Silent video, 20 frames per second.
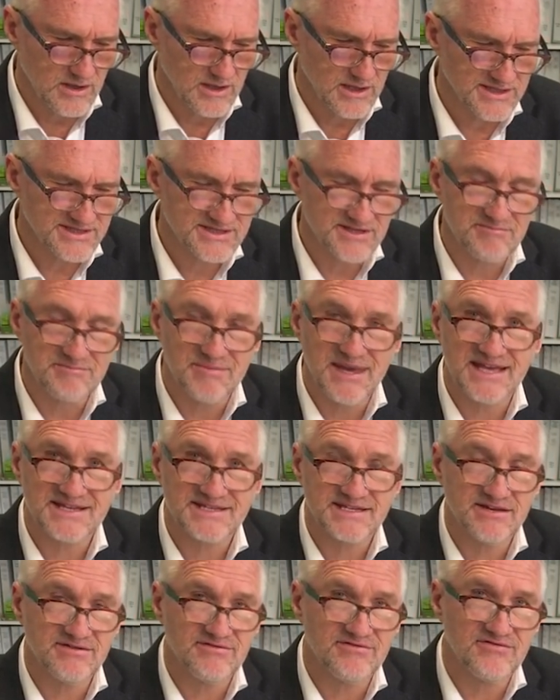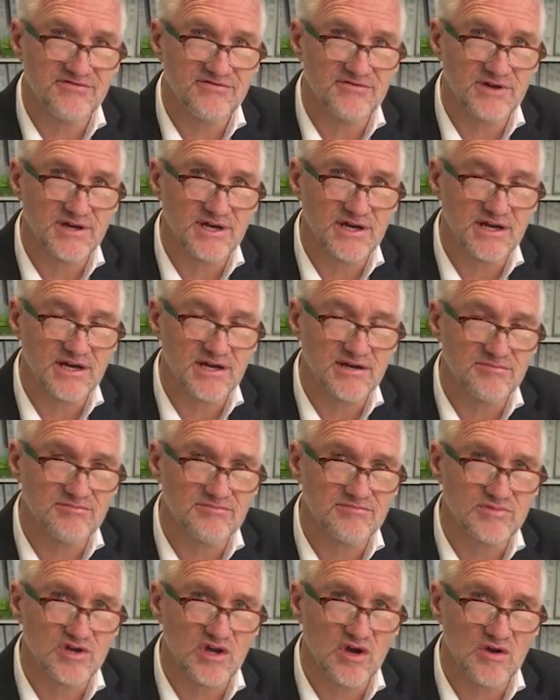is the massive
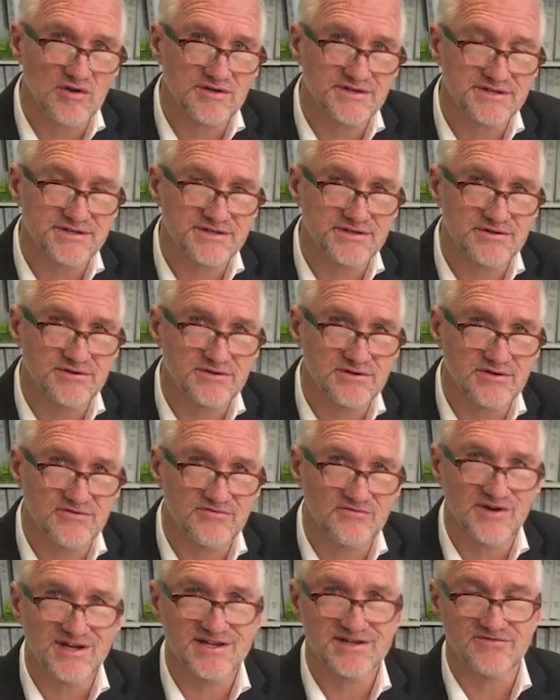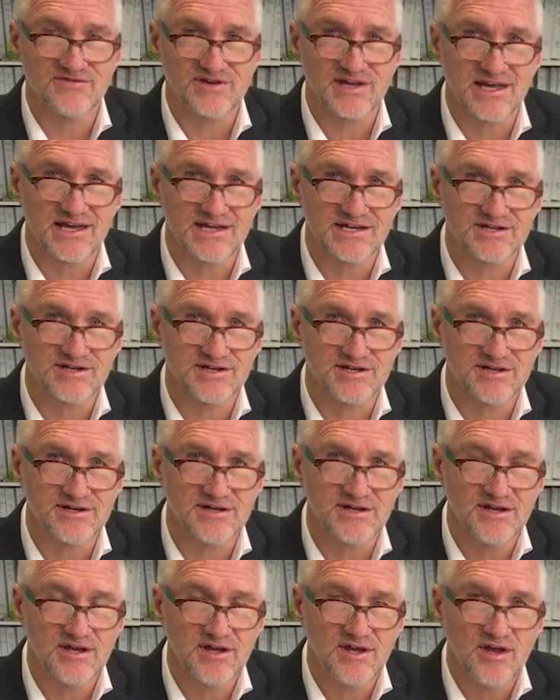um, cost of rectification
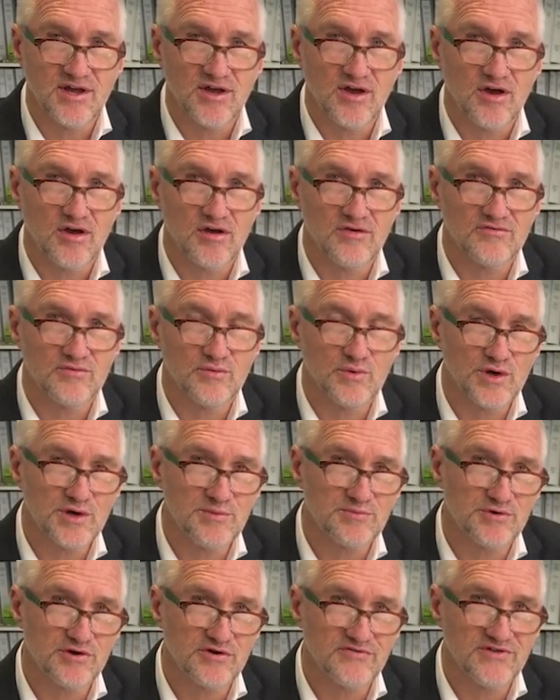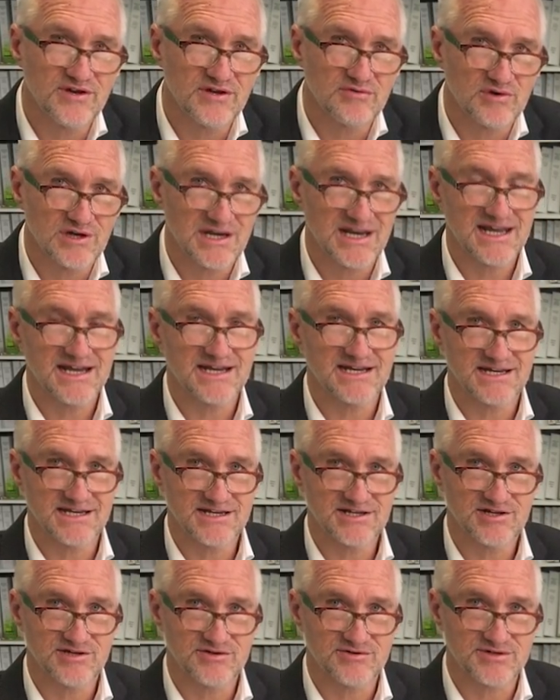of waterproofing related
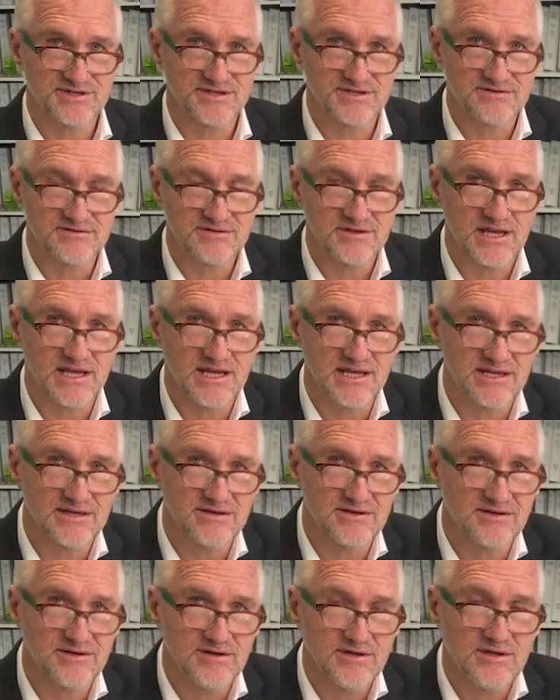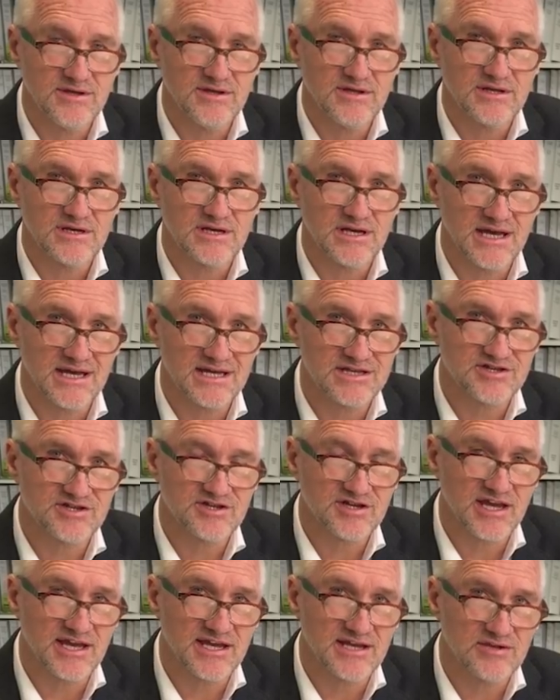issues in large
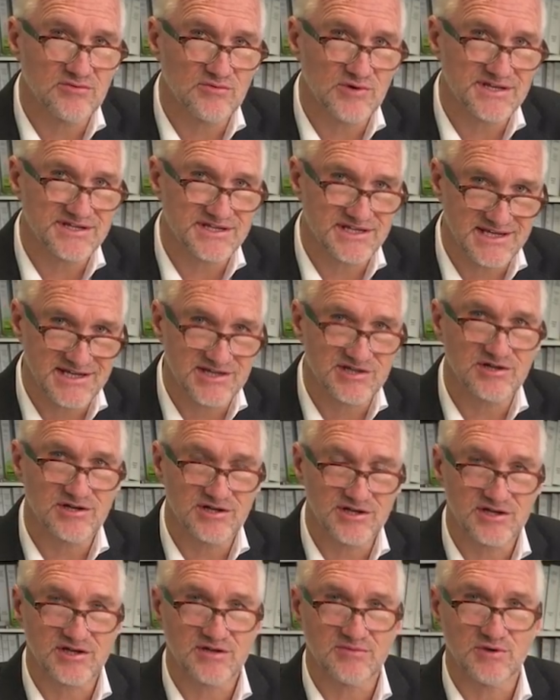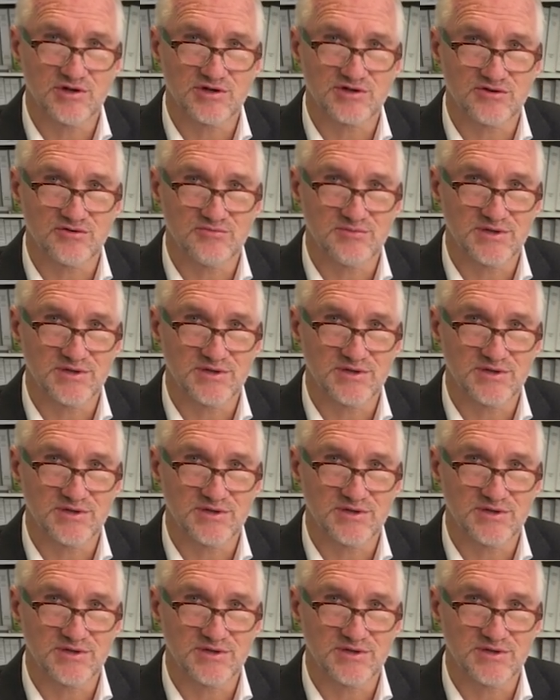scale residential and commercial